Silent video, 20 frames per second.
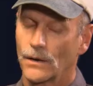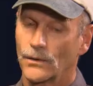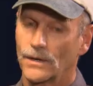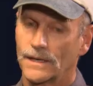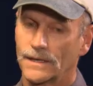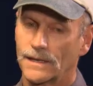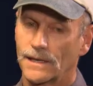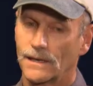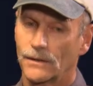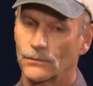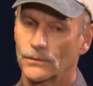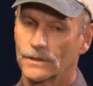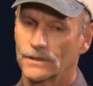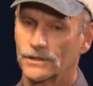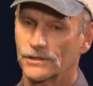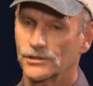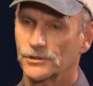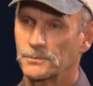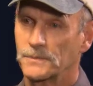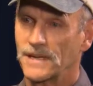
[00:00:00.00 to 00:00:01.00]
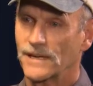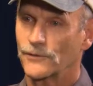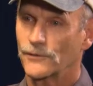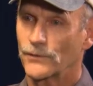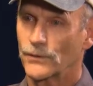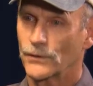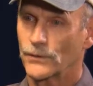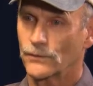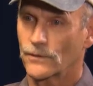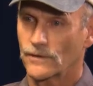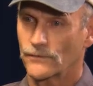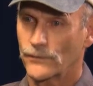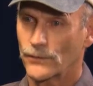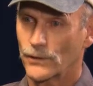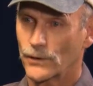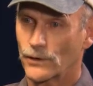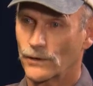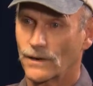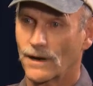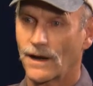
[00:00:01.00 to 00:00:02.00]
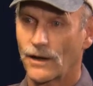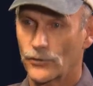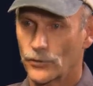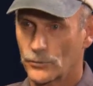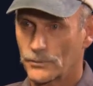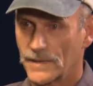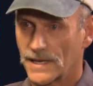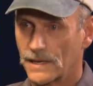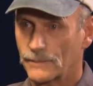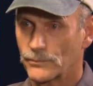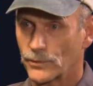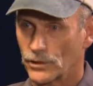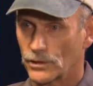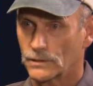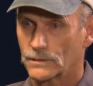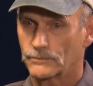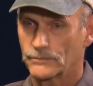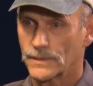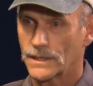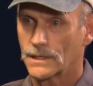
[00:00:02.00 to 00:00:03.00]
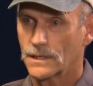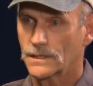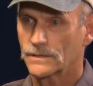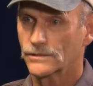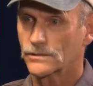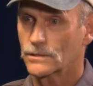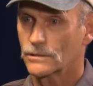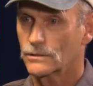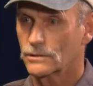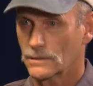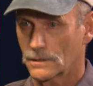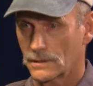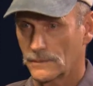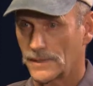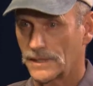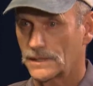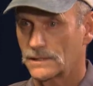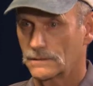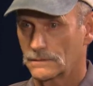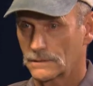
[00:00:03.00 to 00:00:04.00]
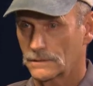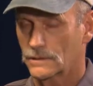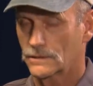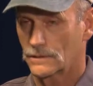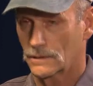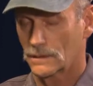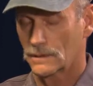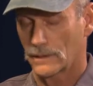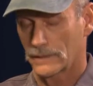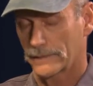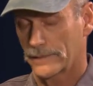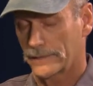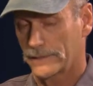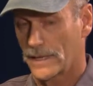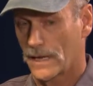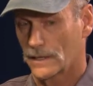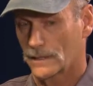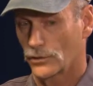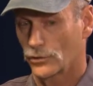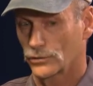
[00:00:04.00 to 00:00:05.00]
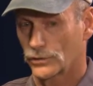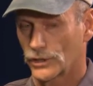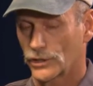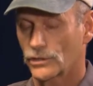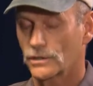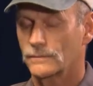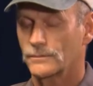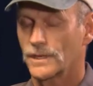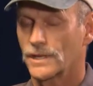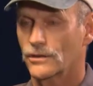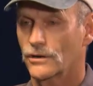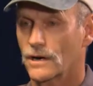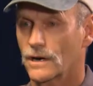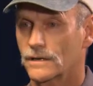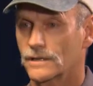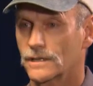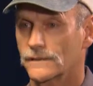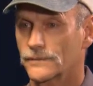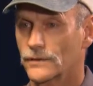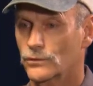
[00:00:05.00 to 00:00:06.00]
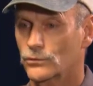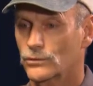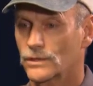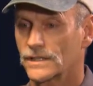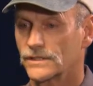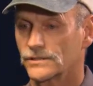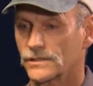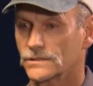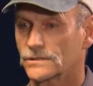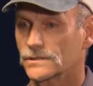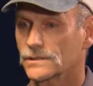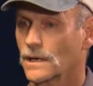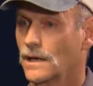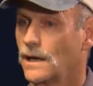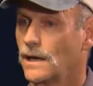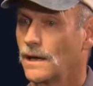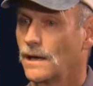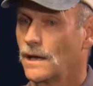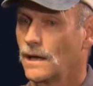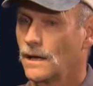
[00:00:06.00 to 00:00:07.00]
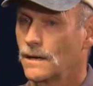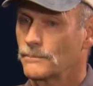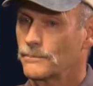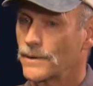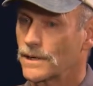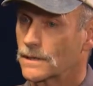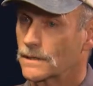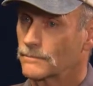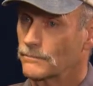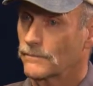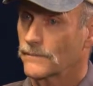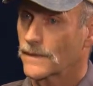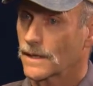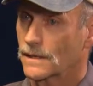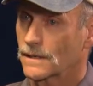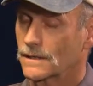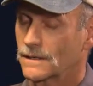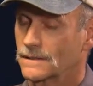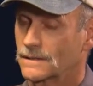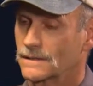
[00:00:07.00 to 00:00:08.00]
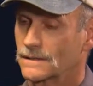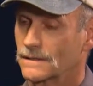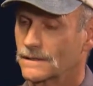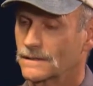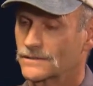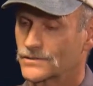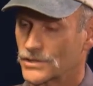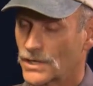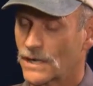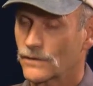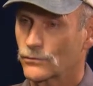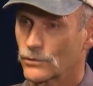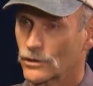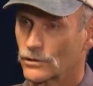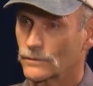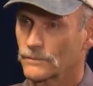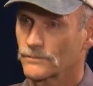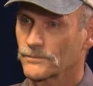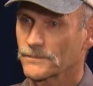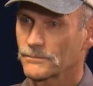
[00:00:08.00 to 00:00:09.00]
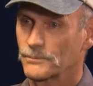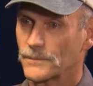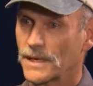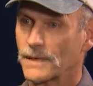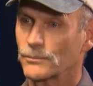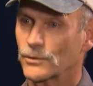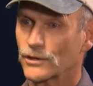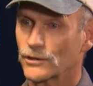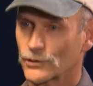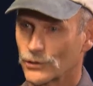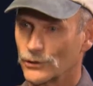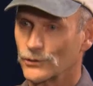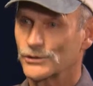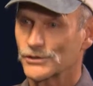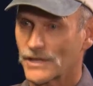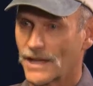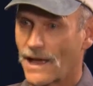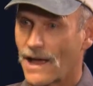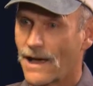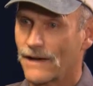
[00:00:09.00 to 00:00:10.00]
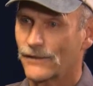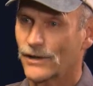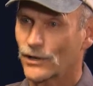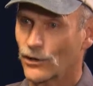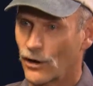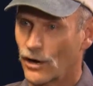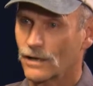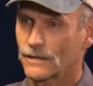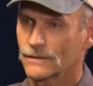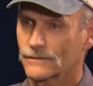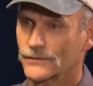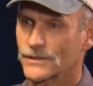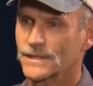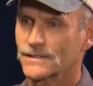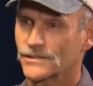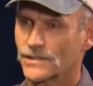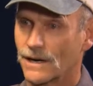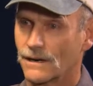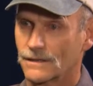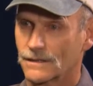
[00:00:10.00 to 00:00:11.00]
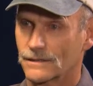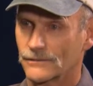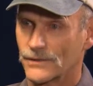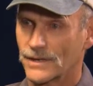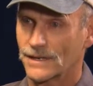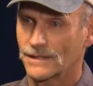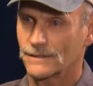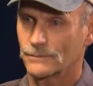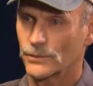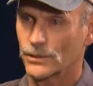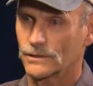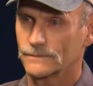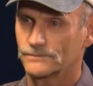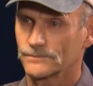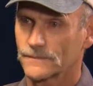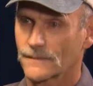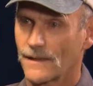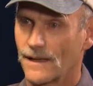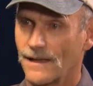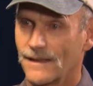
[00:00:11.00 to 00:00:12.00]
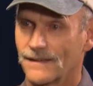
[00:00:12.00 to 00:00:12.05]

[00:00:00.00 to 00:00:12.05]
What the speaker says: Well, I can't really speak for other people because there not only could be, there are different reasons. But in general, people are used to having all of these elk available. Right.